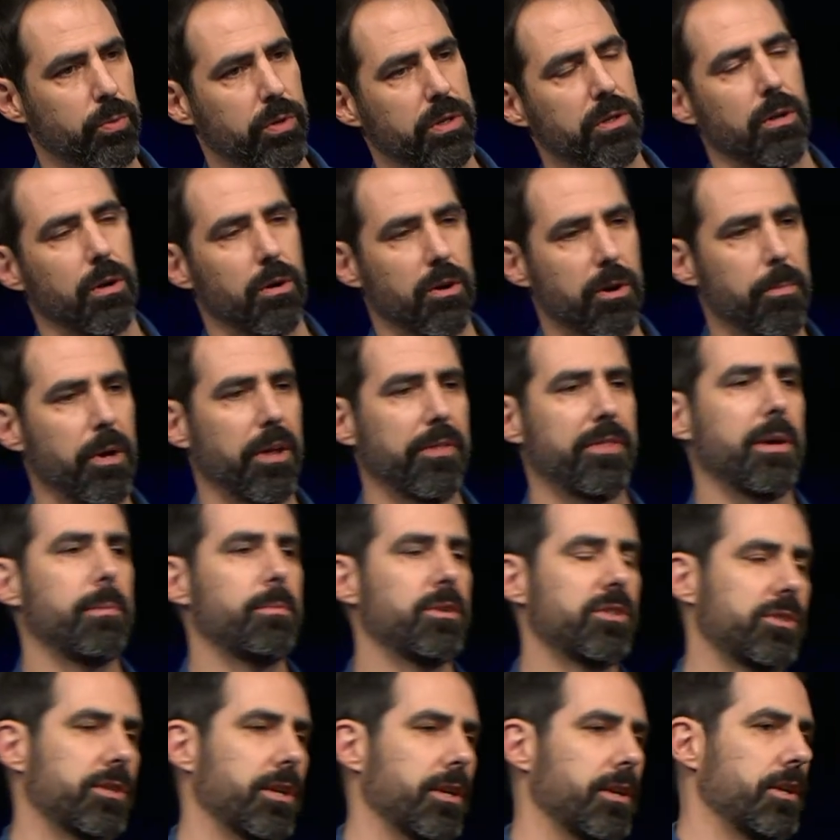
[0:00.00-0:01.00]
We learn about them
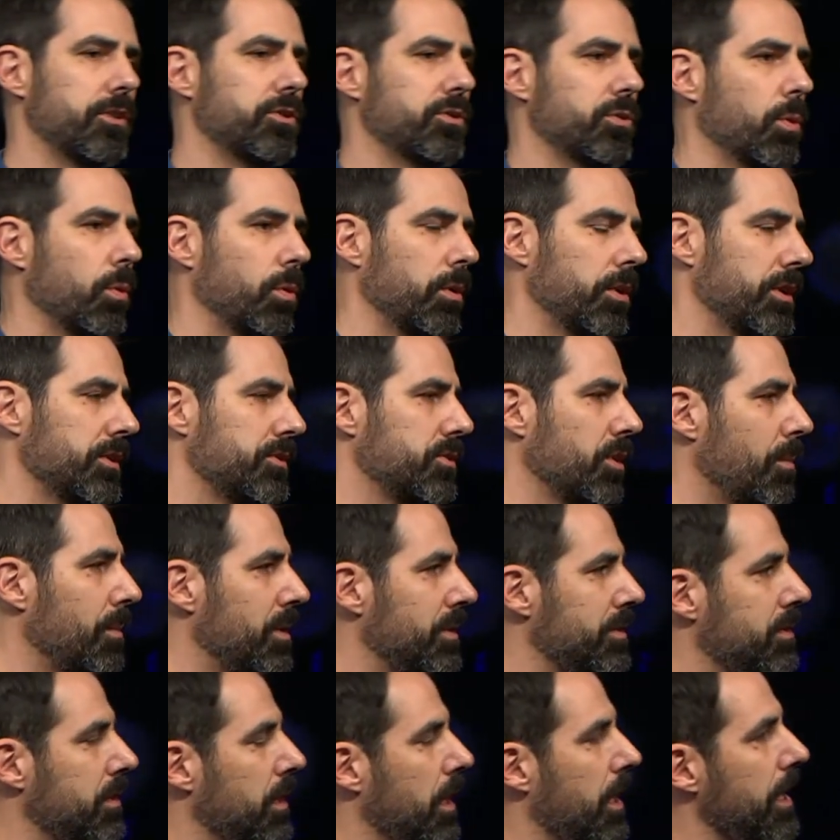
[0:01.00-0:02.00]
in Sunday school, and it's
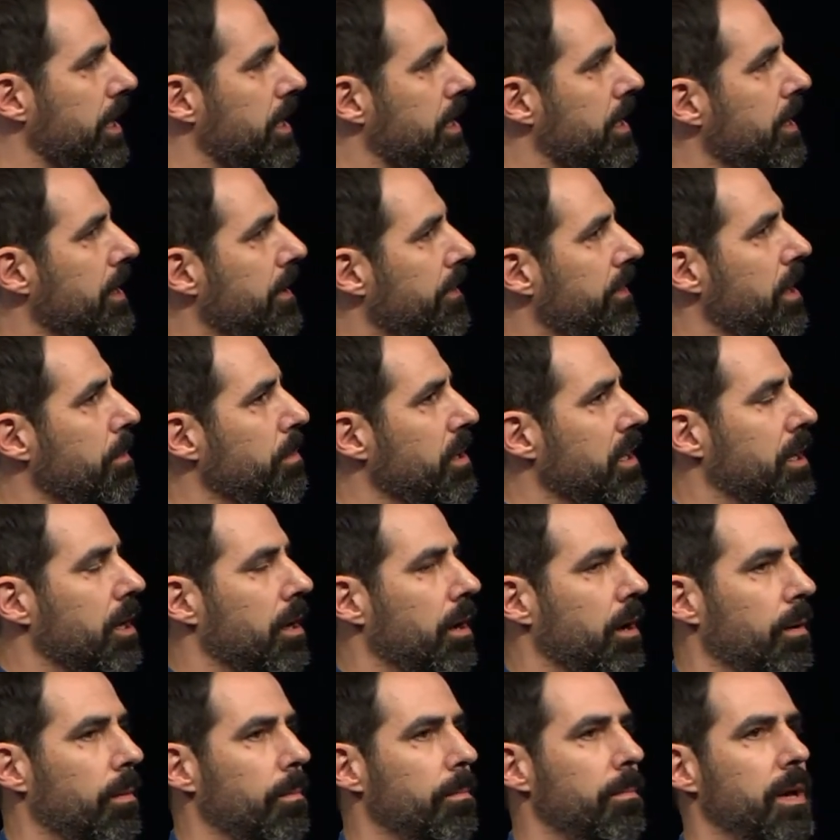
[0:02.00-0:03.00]
almost like they
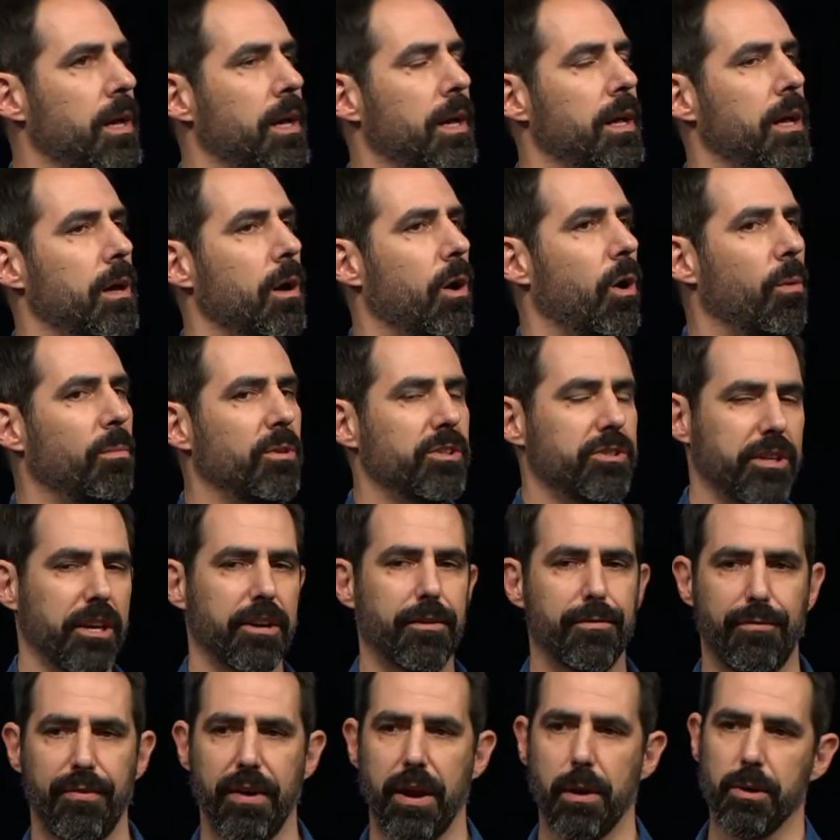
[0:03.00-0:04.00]
become almost
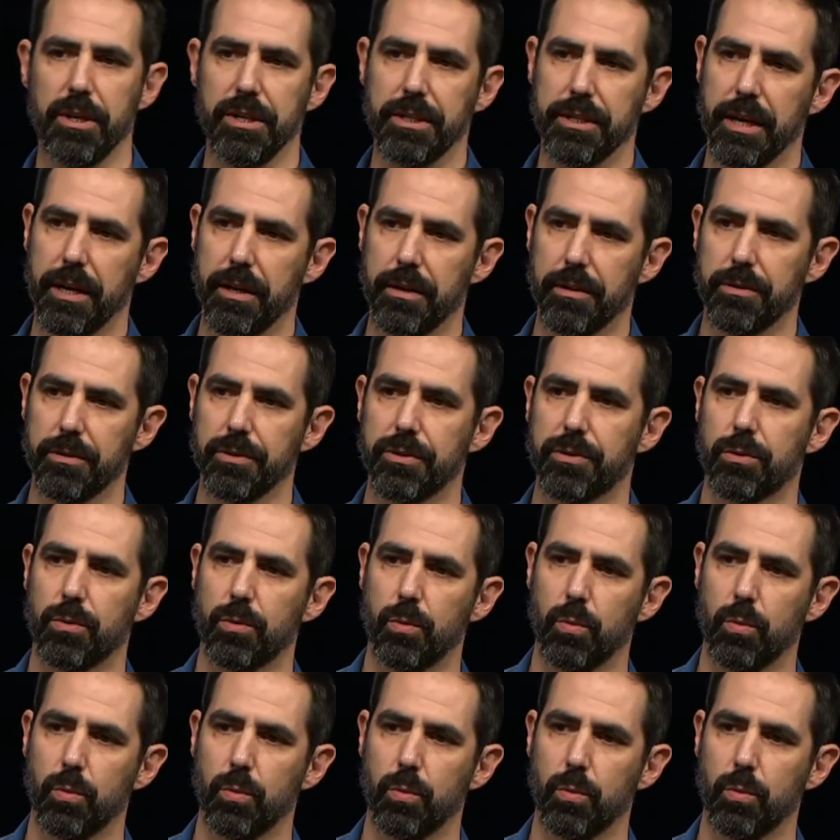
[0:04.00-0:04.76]
like fairy tales.